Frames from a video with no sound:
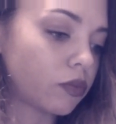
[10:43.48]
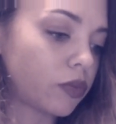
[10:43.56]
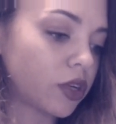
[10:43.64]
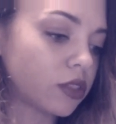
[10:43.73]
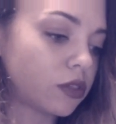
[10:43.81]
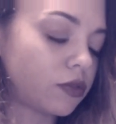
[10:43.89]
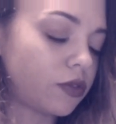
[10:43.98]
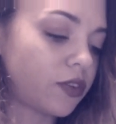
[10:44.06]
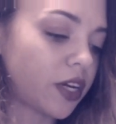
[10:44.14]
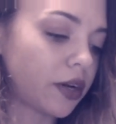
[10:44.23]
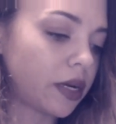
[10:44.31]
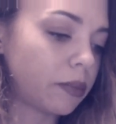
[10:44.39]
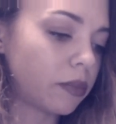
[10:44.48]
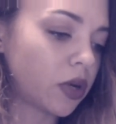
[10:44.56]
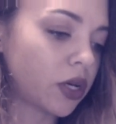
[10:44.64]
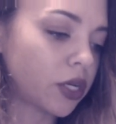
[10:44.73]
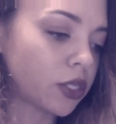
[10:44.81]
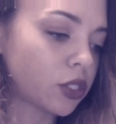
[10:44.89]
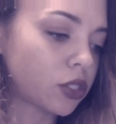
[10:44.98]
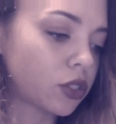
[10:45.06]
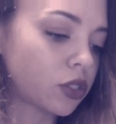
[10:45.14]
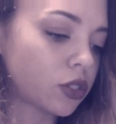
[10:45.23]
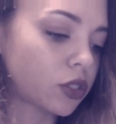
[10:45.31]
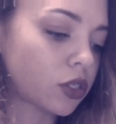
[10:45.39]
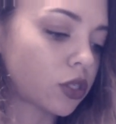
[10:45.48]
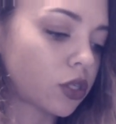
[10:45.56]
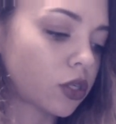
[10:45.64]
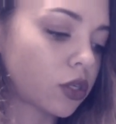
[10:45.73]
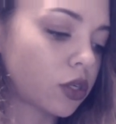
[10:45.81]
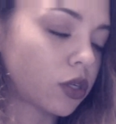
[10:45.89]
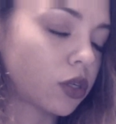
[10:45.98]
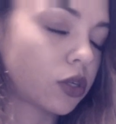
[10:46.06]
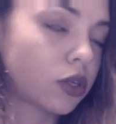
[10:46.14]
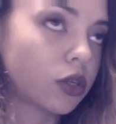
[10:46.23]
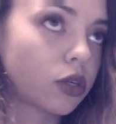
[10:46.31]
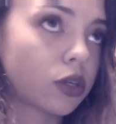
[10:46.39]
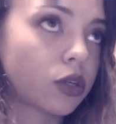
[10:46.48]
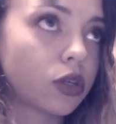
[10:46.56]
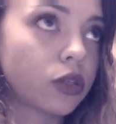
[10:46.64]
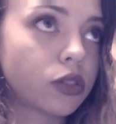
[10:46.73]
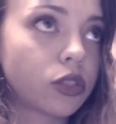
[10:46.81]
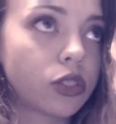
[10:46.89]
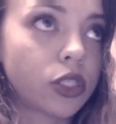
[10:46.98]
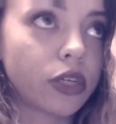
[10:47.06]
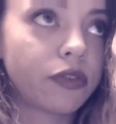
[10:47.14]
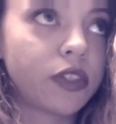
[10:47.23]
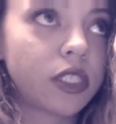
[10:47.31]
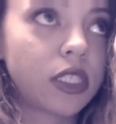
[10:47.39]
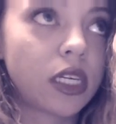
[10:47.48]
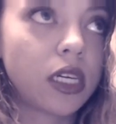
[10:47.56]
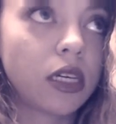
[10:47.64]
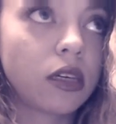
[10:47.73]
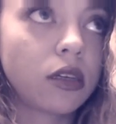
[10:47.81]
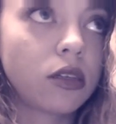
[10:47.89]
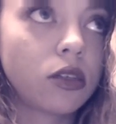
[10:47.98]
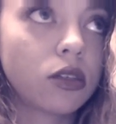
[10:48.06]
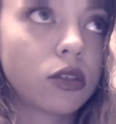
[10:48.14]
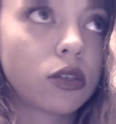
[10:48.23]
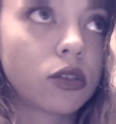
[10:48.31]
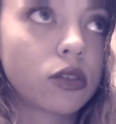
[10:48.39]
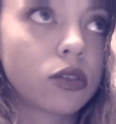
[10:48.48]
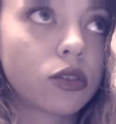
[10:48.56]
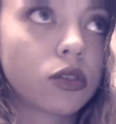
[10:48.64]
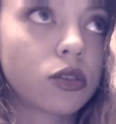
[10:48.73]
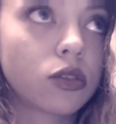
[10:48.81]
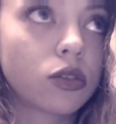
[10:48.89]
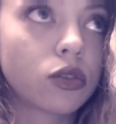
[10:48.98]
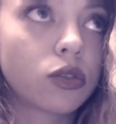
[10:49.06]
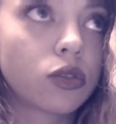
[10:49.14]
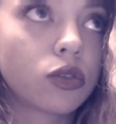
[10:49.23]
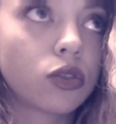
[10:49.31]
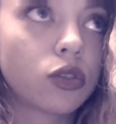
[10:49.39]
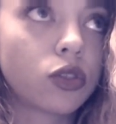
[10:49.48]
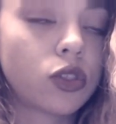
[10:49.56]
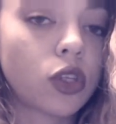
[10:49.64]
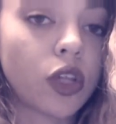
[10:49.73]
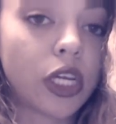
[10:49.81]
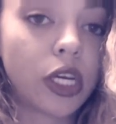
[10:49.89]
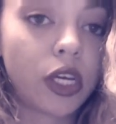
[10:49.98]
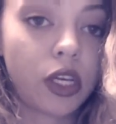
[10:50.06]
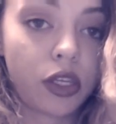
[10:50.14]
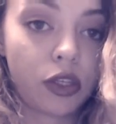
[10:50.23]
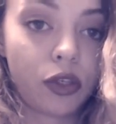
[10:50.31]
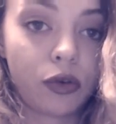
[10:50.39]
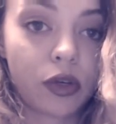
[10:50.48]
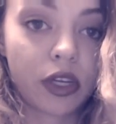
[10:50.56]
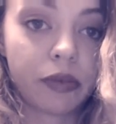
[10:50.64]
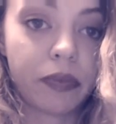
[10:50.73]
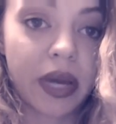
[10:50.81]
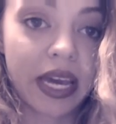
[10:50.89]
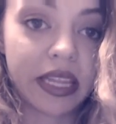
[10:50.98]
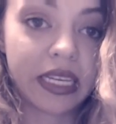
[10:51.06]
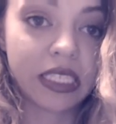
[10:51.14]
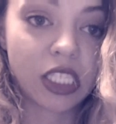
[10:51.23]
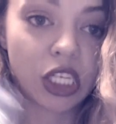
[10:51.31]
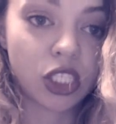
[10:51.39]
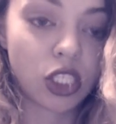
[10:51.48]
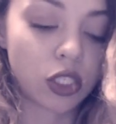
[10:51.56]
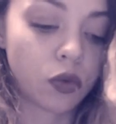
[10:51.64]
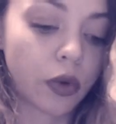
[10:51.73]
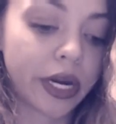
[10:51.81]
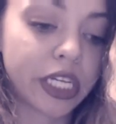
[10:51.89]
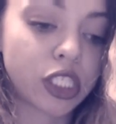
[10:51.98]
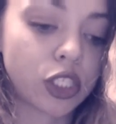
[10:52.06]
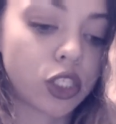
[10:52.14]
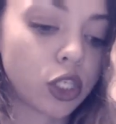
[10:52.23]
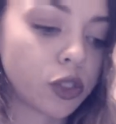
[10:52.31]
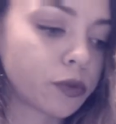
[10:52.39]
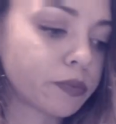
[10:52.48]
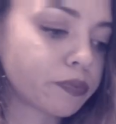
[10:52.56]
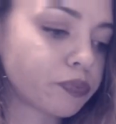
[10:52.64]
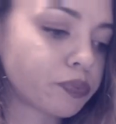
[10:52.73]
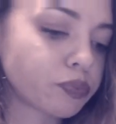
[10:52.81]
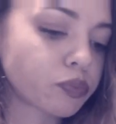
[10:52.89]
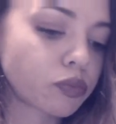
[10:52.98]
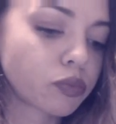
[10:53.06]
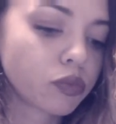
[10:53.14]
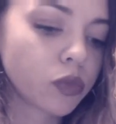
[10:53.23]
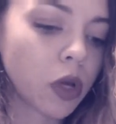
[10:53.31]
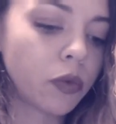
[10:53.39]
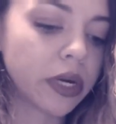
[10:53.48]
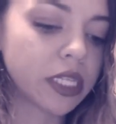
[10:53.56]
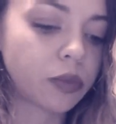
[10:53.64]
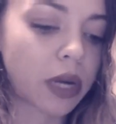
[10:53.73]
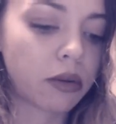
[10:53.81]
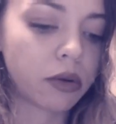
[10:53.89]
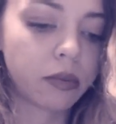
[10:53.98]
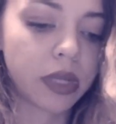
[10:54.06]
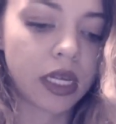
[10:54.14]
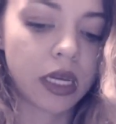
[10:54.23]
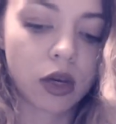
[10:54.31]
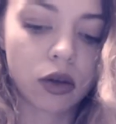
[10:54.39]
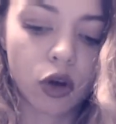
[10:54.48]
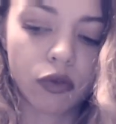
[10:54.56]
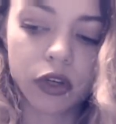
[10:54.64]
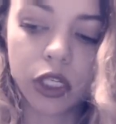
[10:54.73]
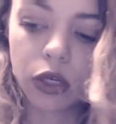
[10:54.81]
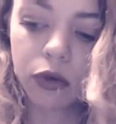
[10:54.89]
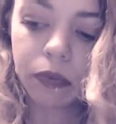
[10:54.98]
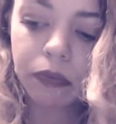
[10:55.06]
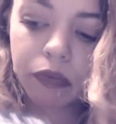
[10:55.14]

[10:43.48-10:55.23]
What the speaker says: But it's very much surfacing so that you can pay the attention where it's due, where it's probably overdue.